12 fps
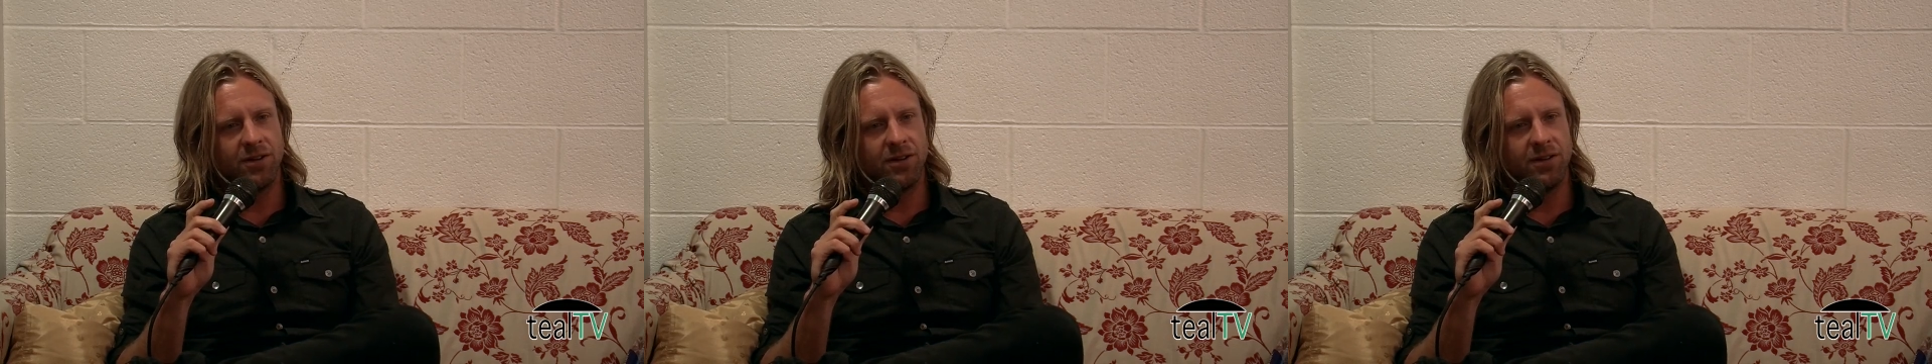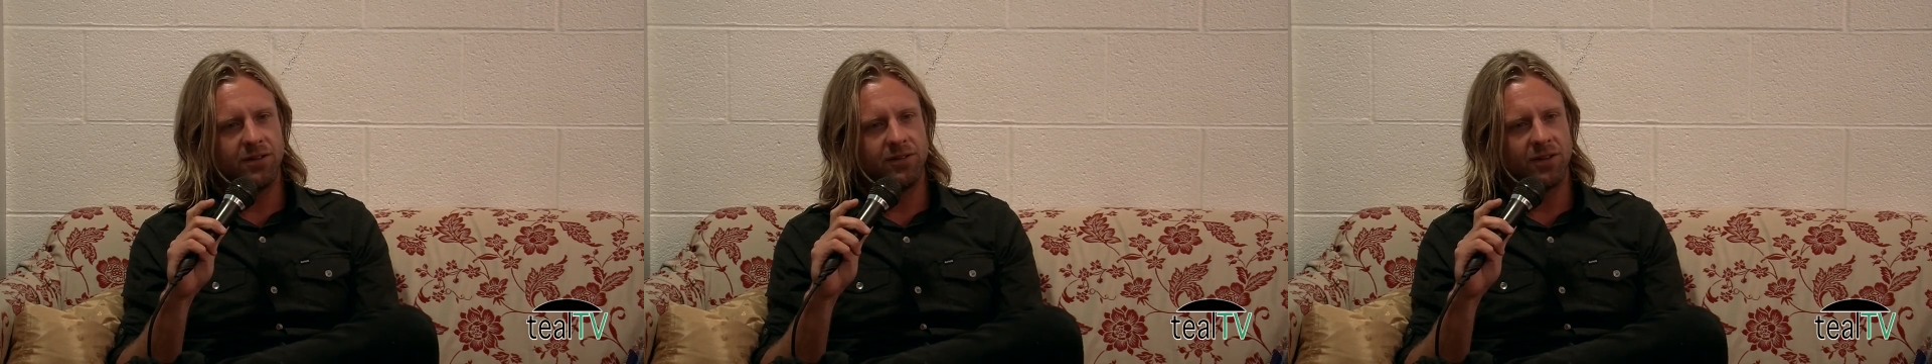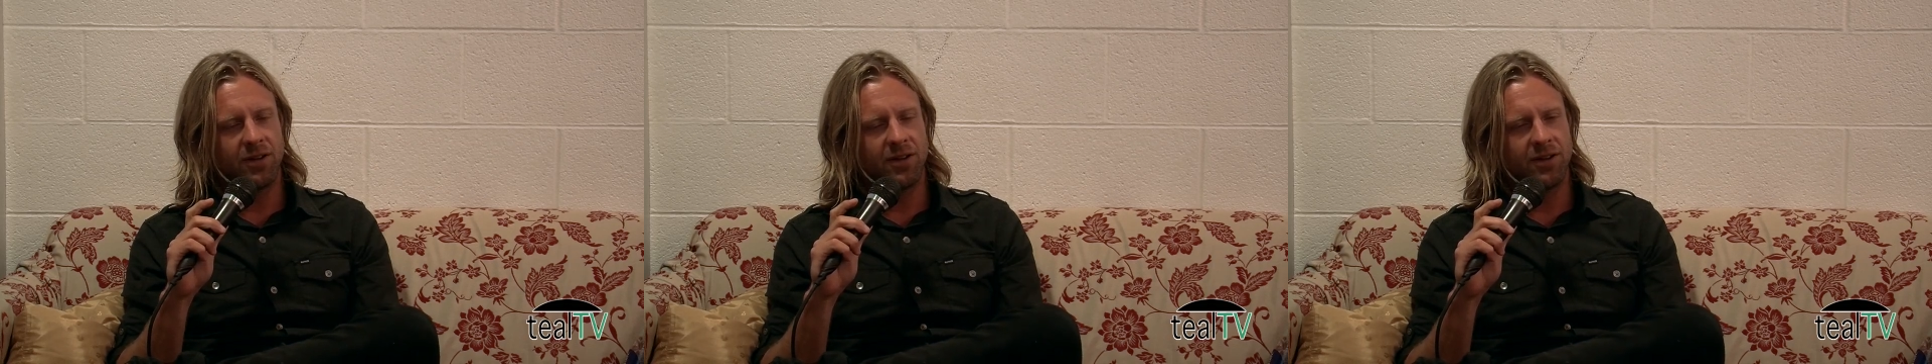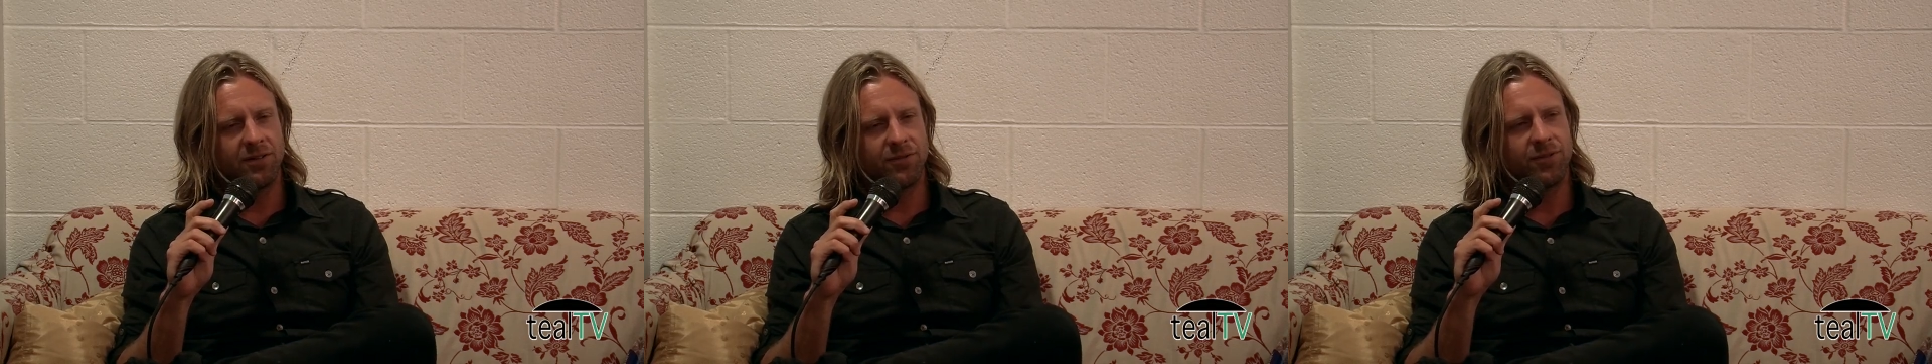is
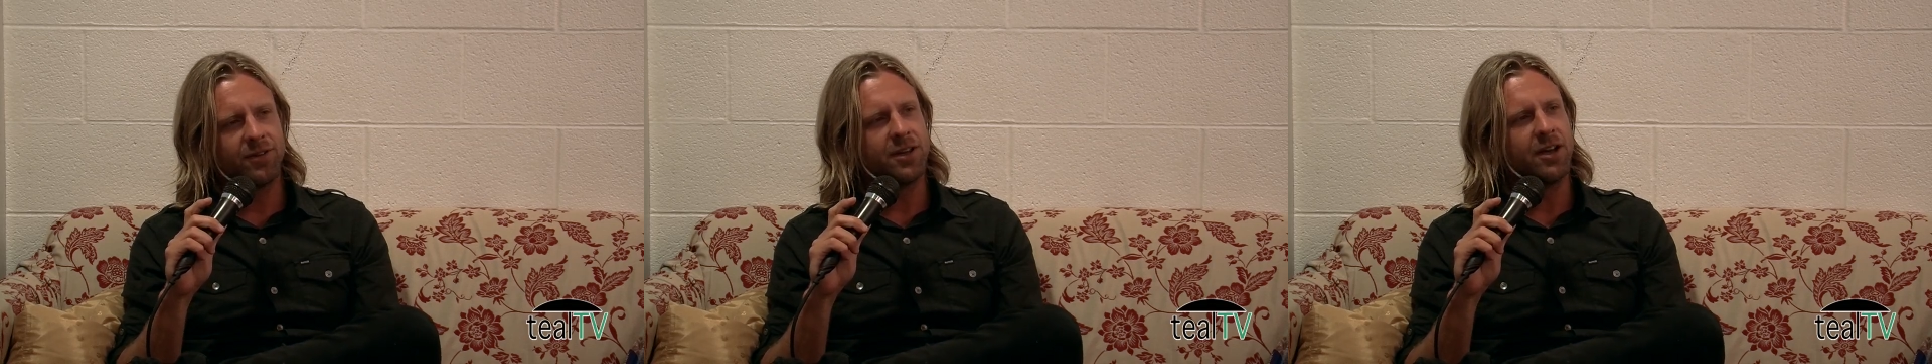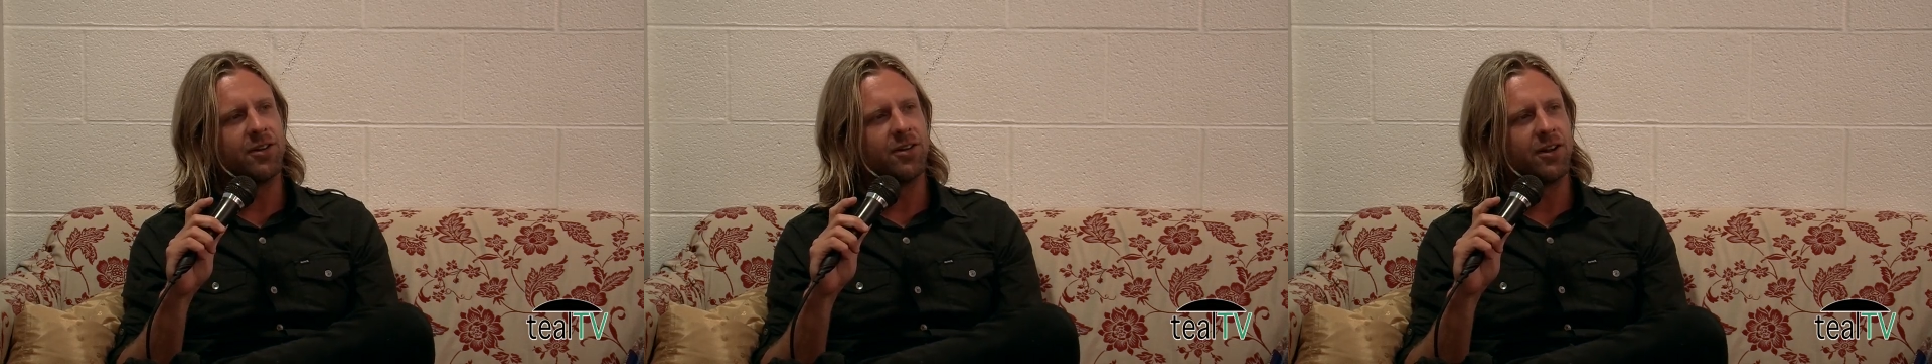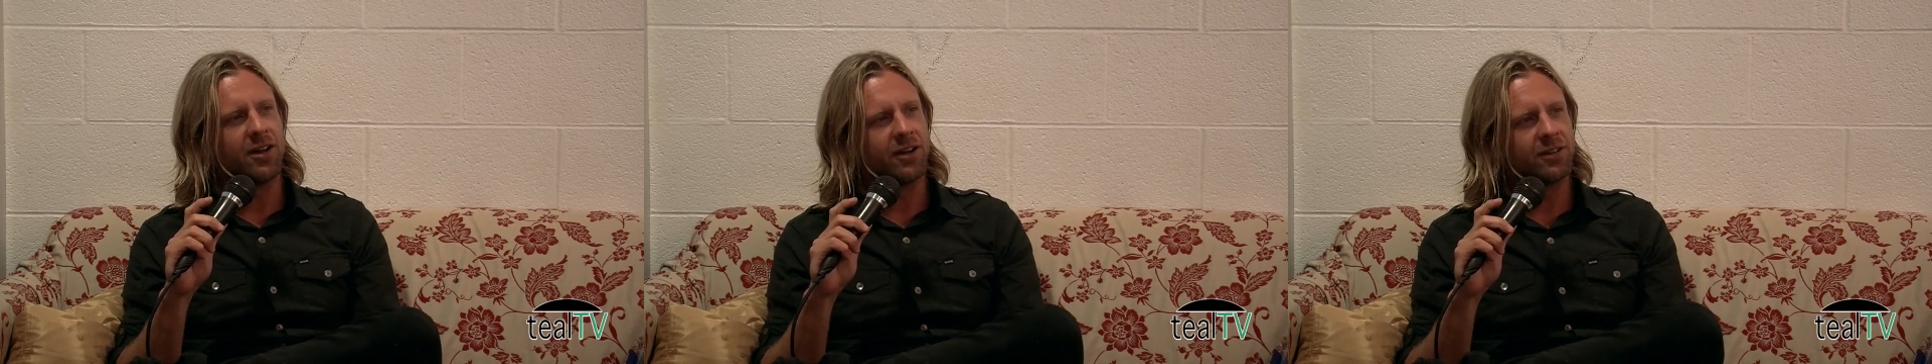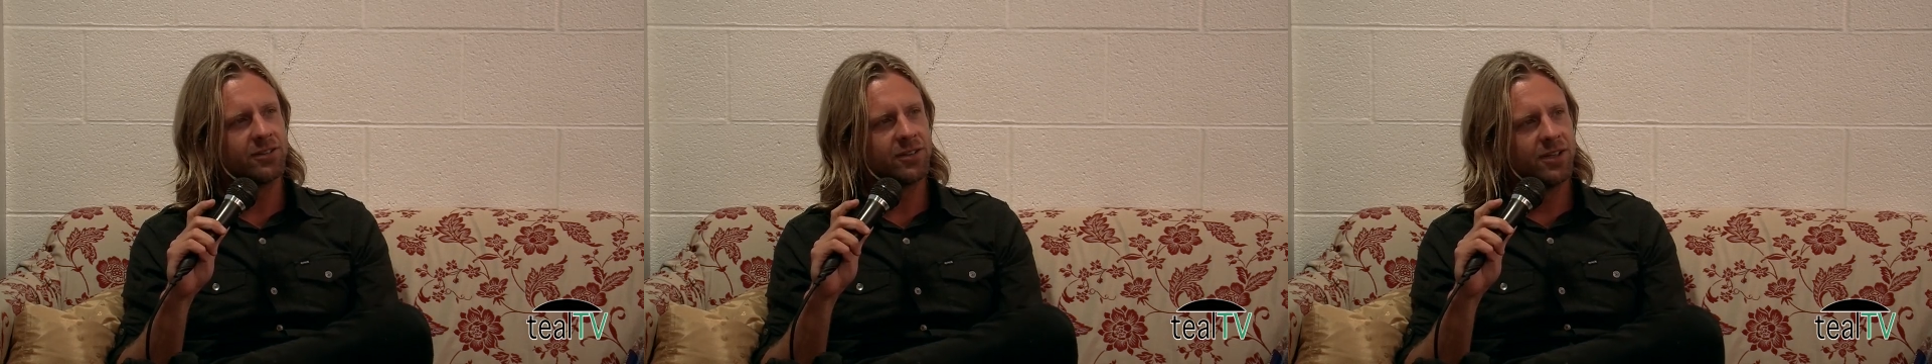for the
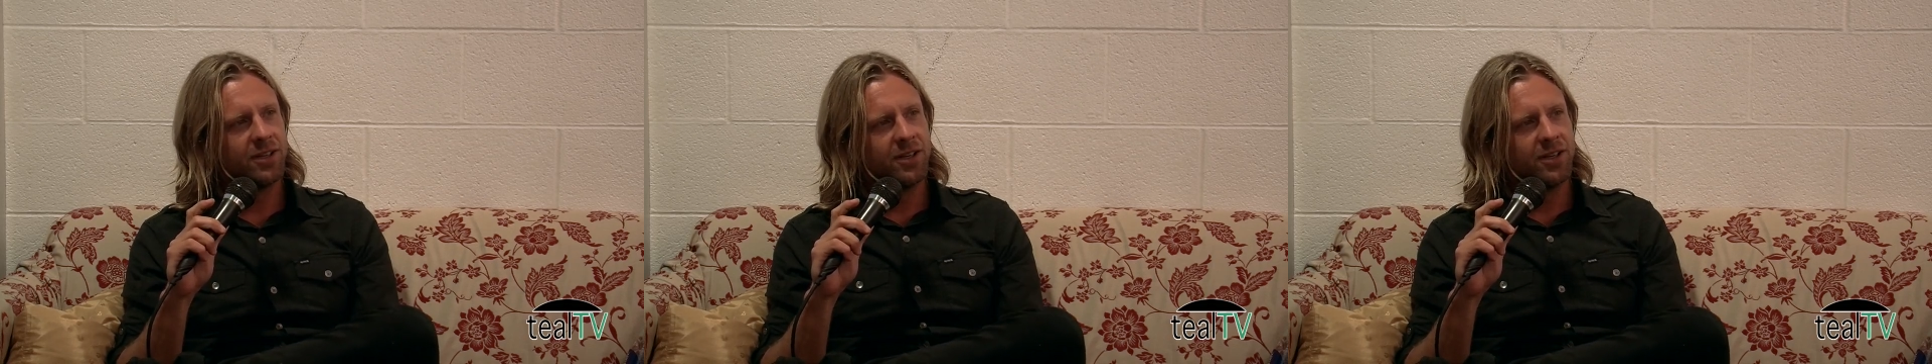underdogs.